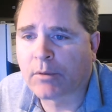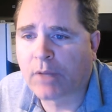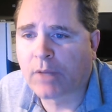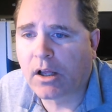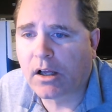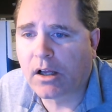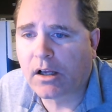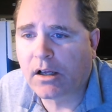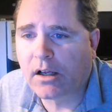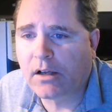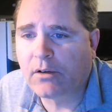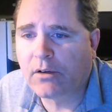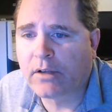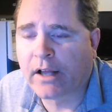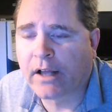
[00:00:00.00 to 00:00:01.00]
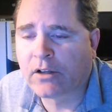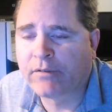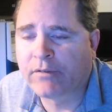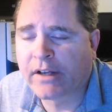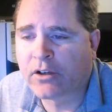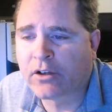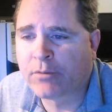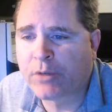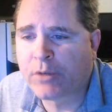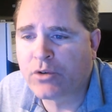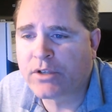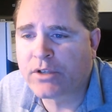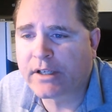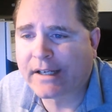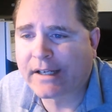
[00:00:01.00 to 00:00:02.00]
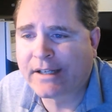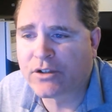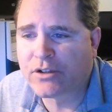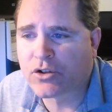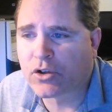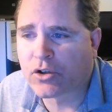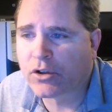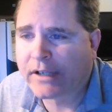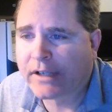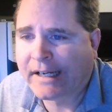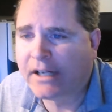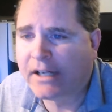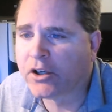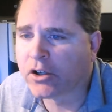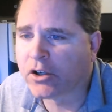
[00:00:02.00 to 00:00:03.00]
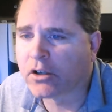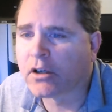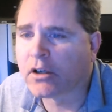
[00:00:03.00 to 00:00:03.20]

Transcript: blah. Elevator music, insert here.